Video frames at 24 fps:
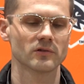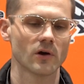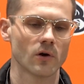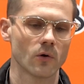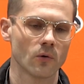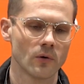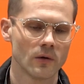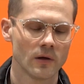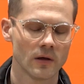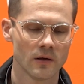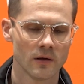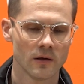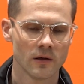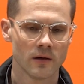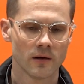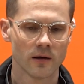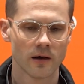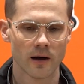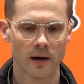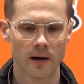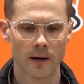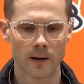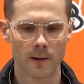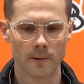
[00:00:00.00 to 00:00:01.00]
So
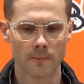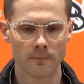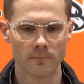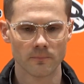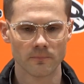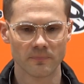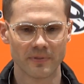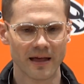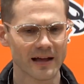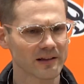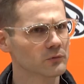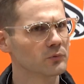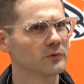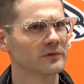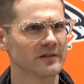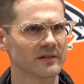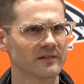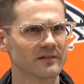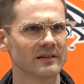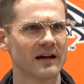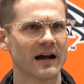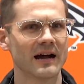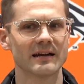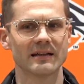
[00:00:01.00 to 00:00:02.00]
that's what's
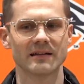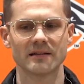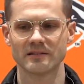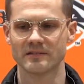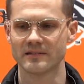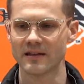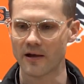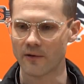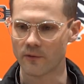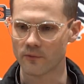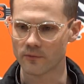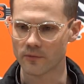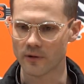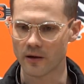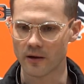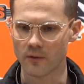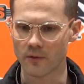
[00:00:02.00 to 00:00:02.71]
exciting, is that